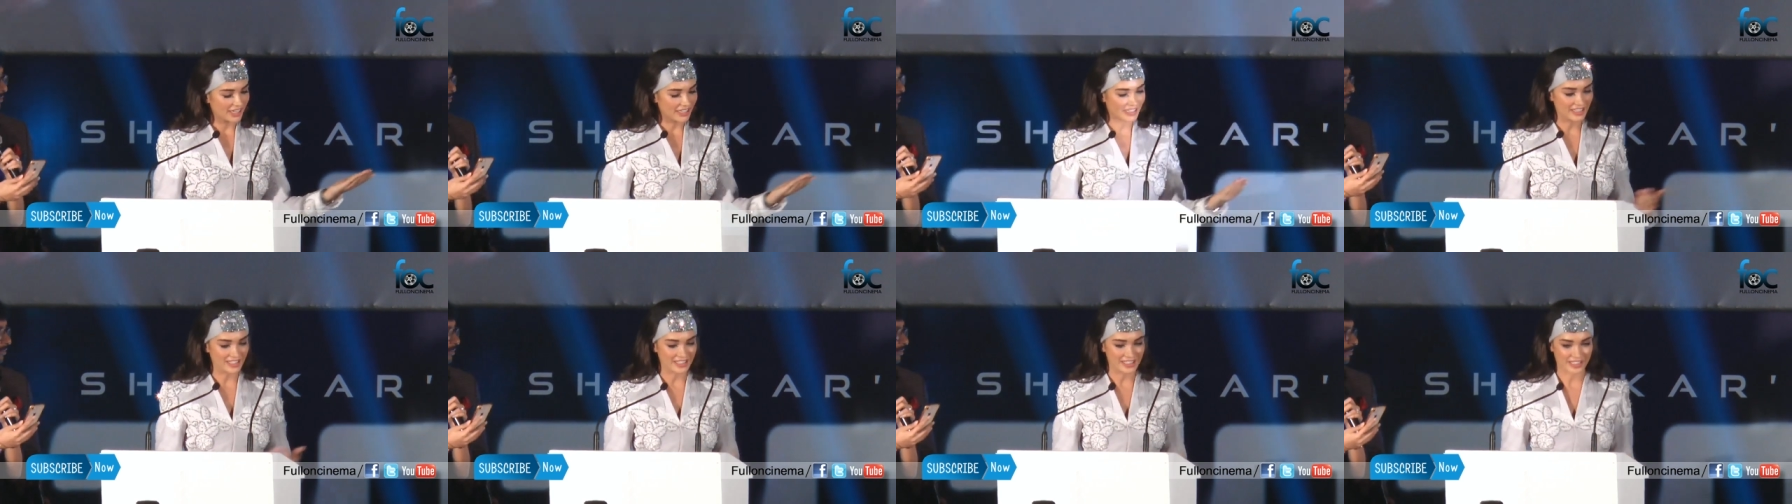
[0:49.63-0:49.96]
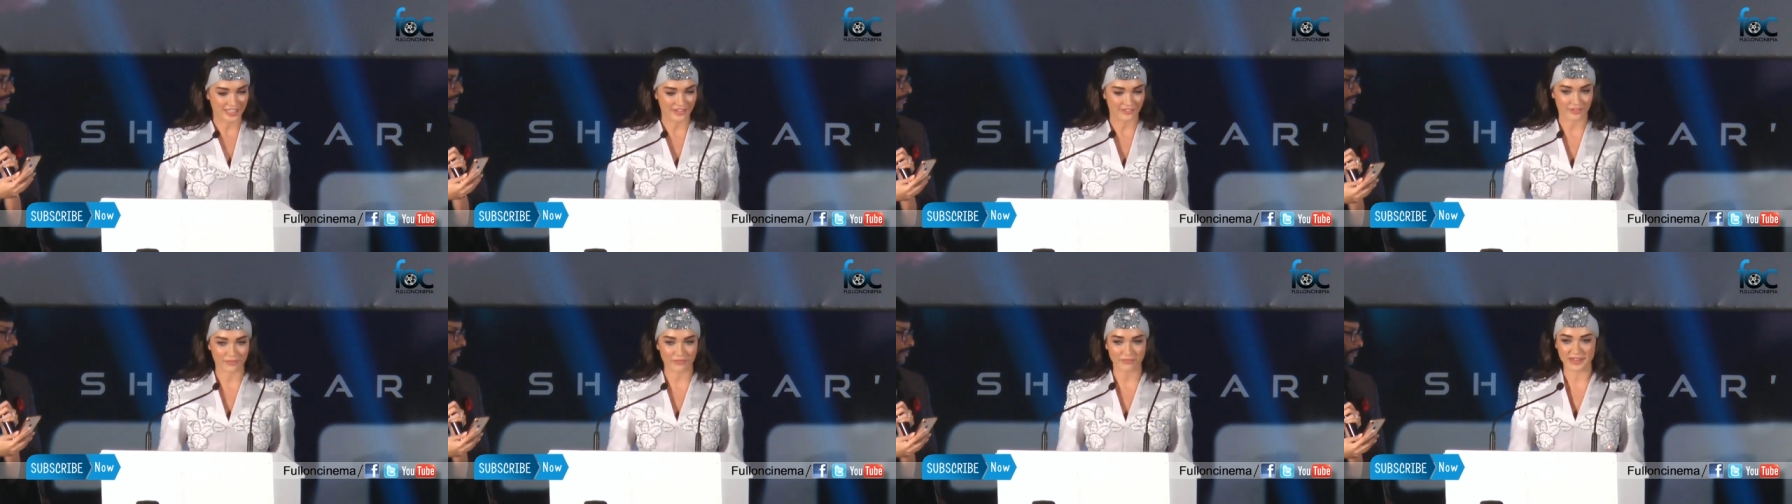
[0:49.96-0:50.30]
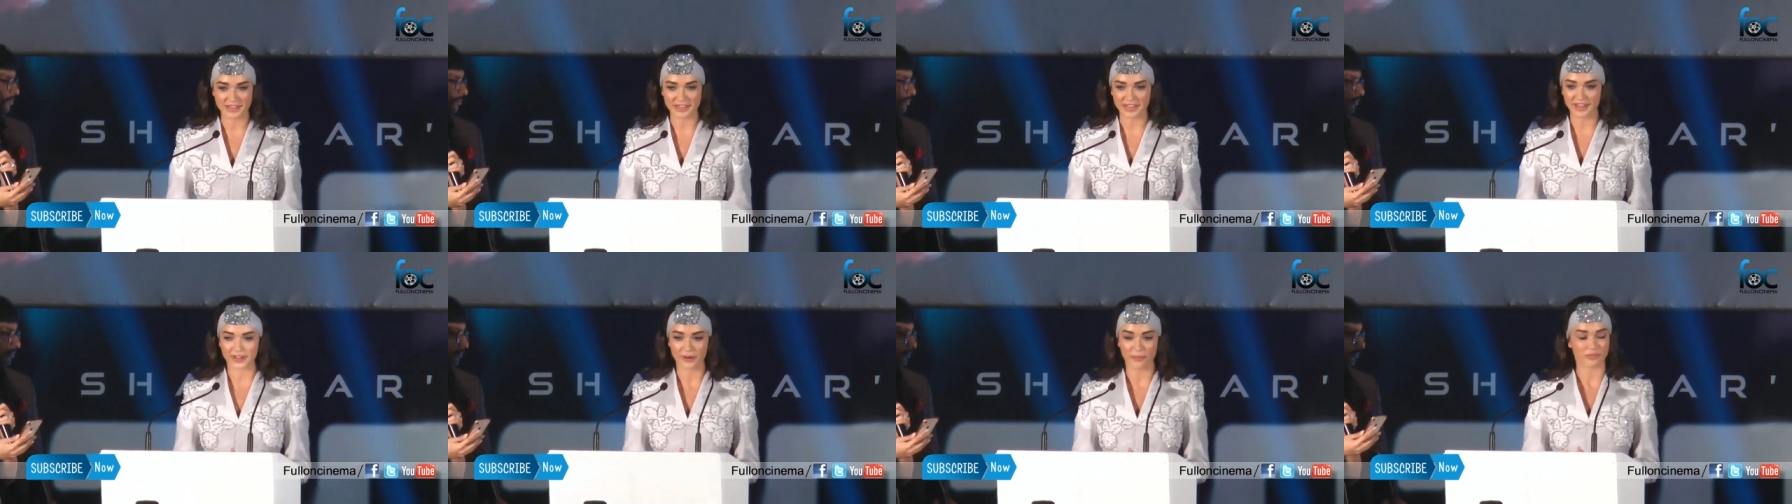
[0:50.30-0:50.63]
has given me
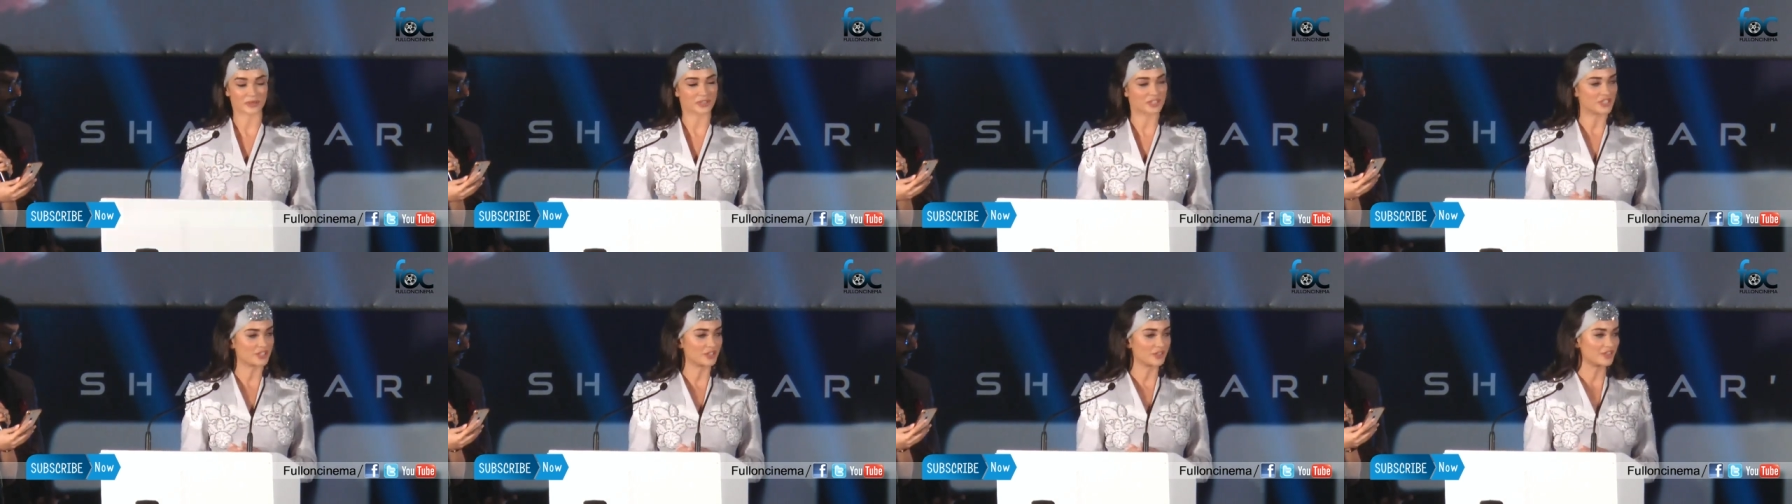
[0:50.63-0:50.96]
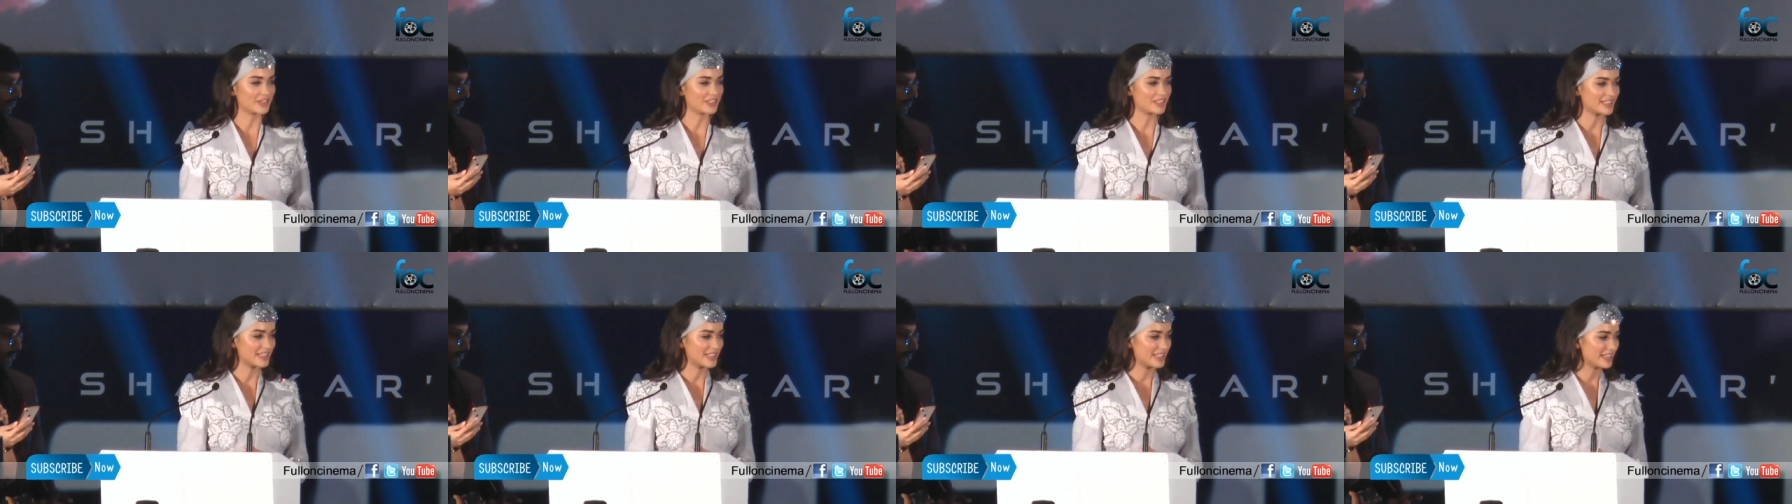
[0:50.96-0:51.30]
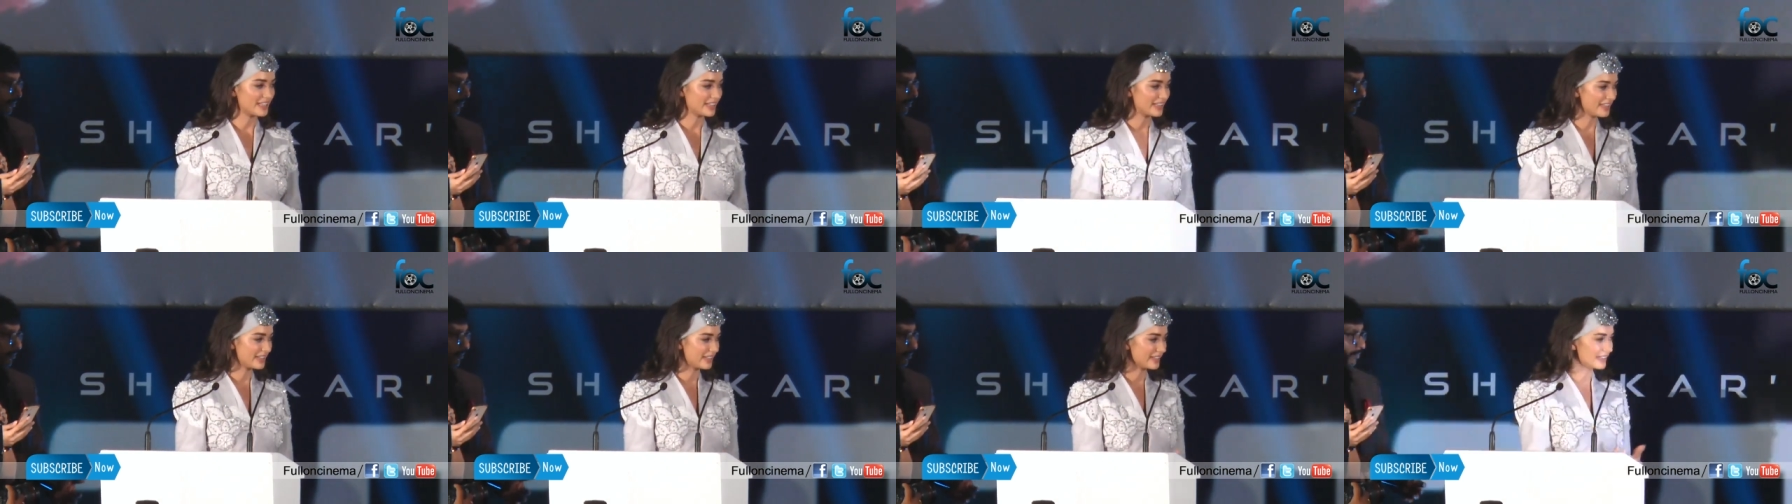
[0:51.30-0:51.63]
that
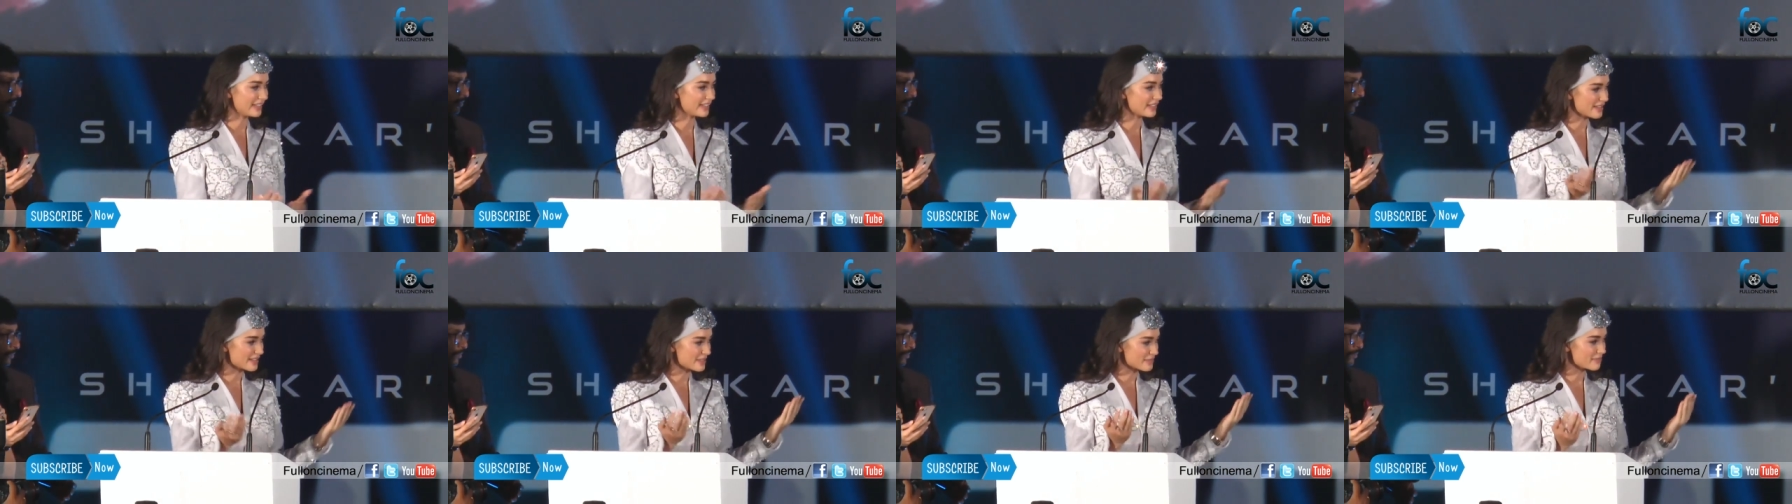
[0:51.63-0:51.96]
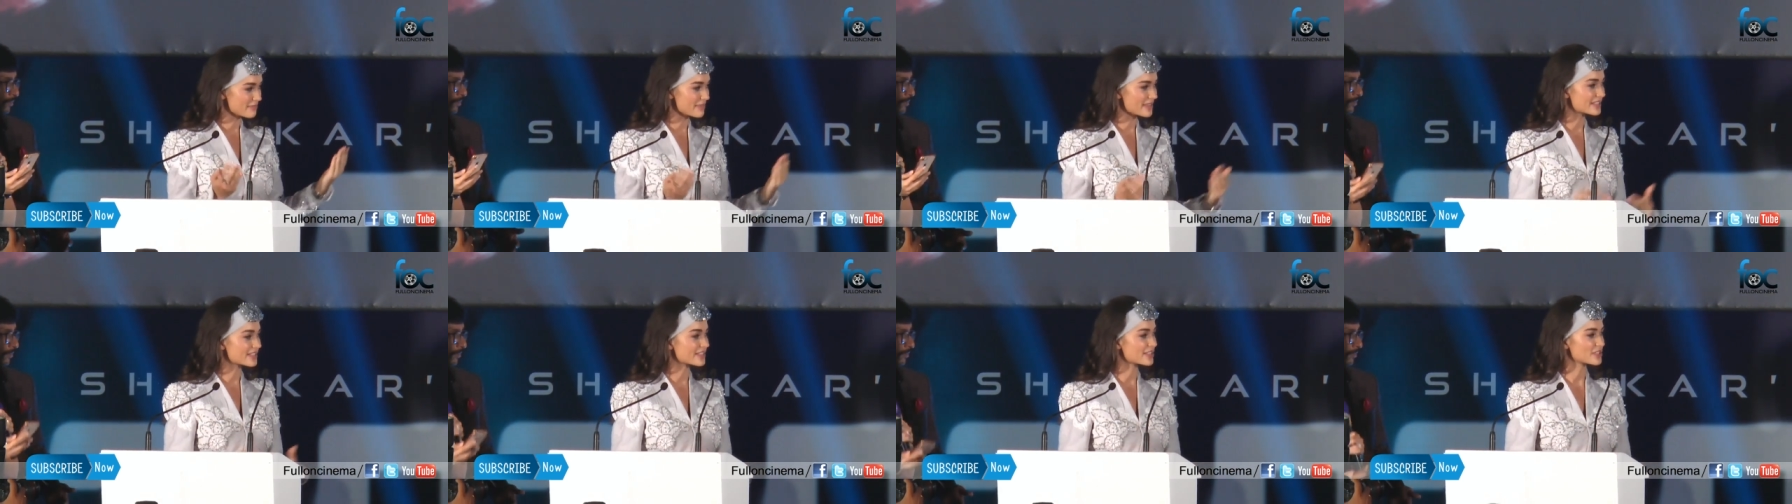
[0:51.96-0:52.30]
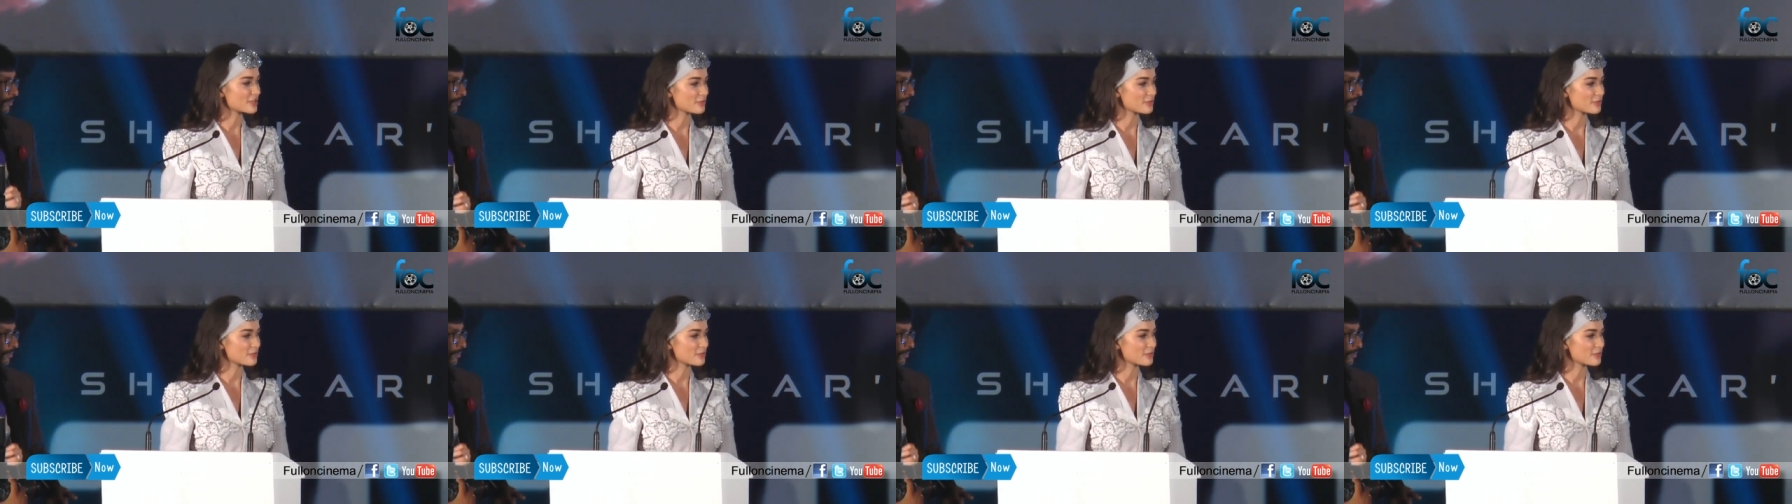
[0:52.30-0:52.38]
opportunity, and Mr.